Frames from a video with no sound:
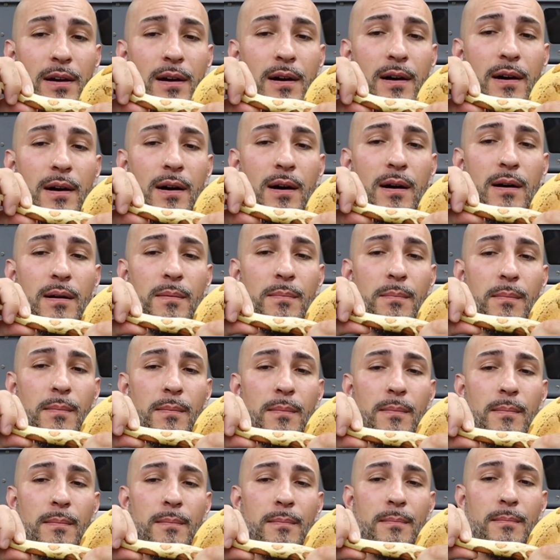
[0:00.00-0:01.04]
Uh,
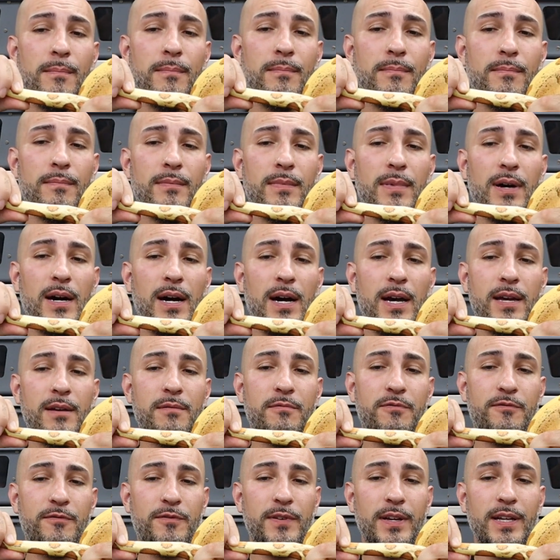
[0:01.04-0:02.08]
I
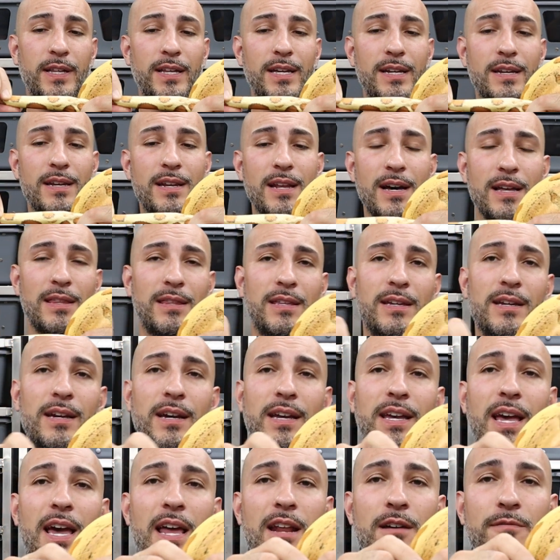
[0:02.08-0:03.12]
am feeling nothing.
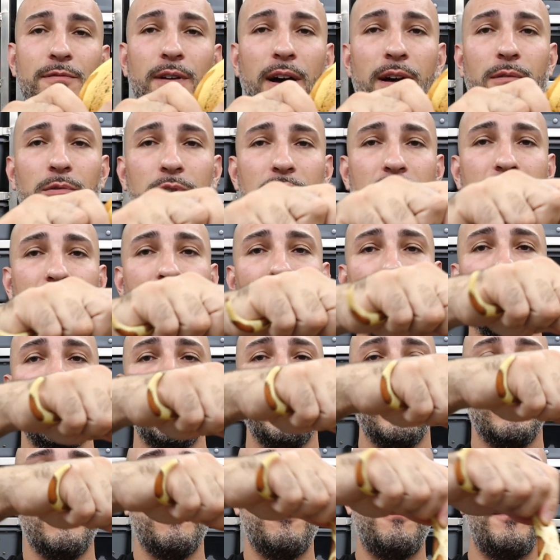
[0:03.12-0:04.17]
Again, if I was
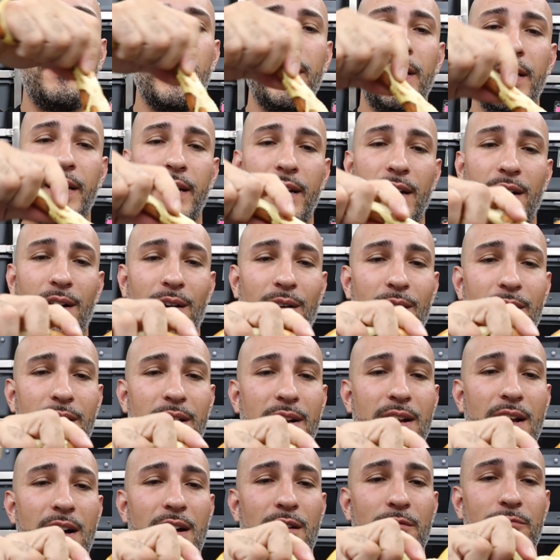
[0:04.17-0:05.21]
feeling hard
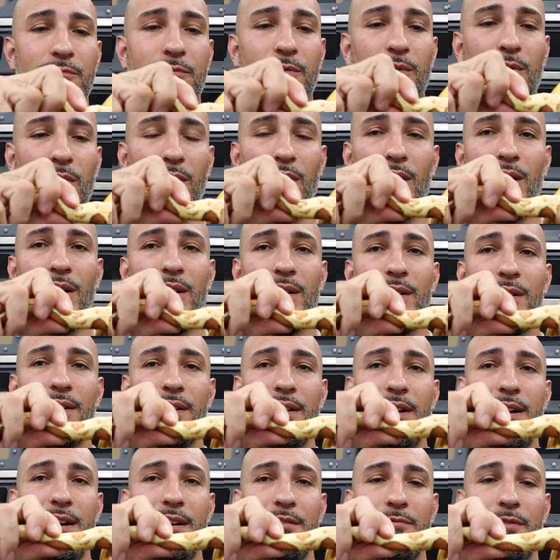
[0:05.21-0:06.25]
enough or long
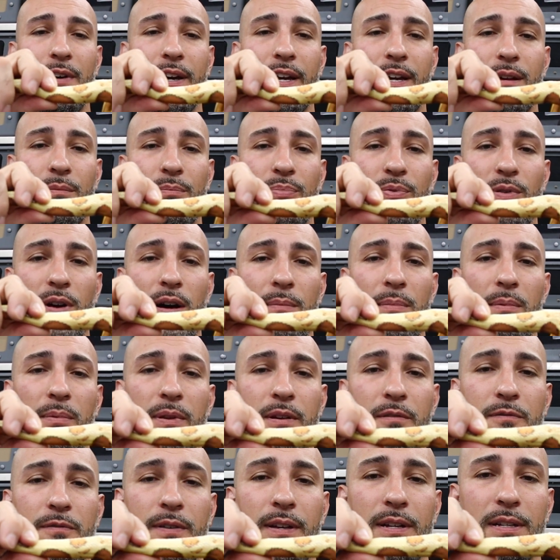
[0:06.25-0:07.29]
enough, I could
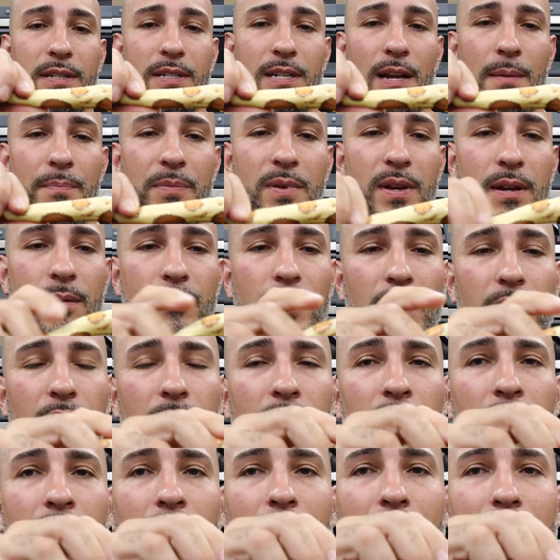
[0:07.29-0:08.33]
probably feel something, but
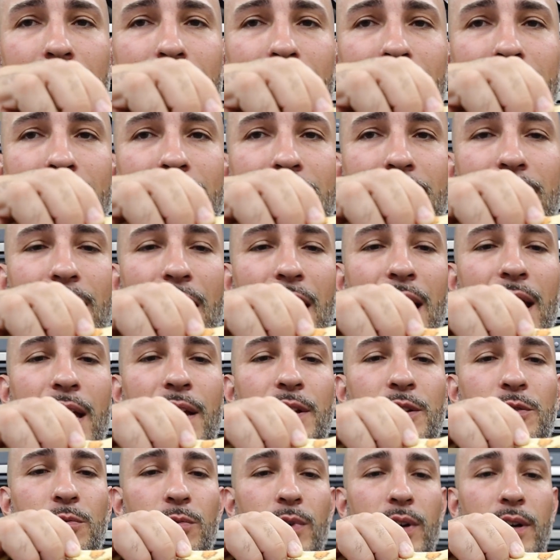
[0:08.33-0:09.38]
this is the
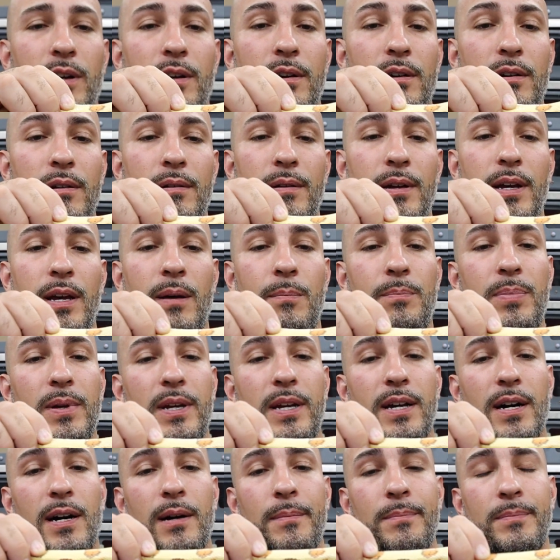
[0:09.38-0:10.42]
age where it
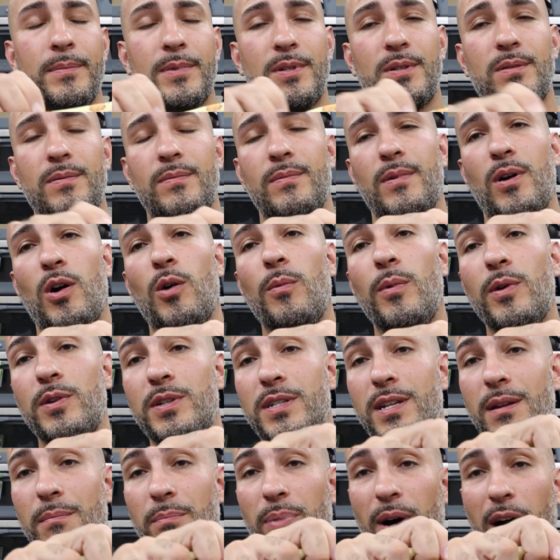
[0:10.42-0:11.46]
becomes
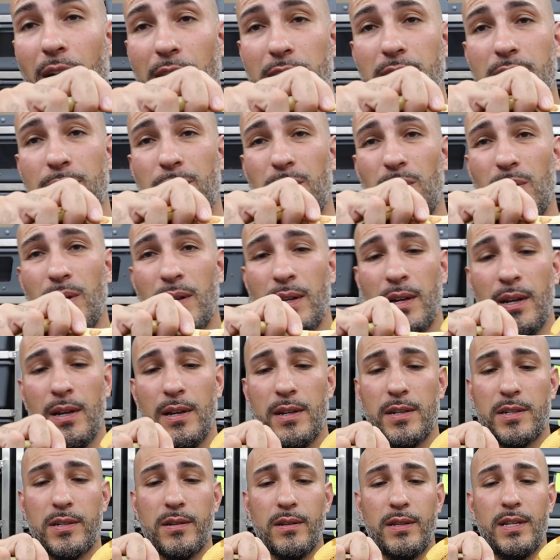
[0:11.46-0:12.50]
almost impossible.
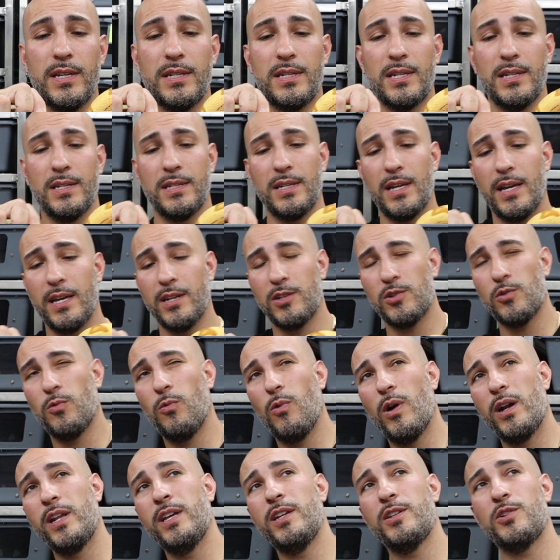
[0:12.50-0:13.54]
So this is a
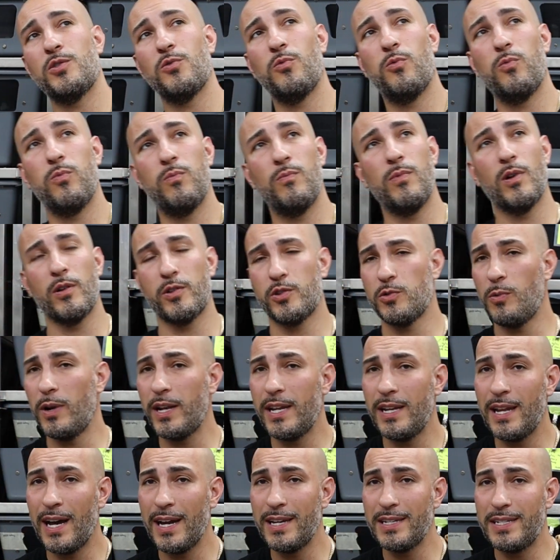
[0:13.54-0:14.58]
twenty or
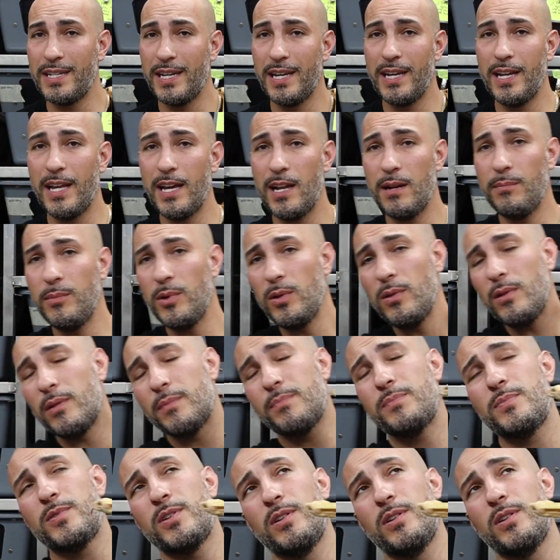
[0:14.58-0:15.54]
twenty nineteen animal.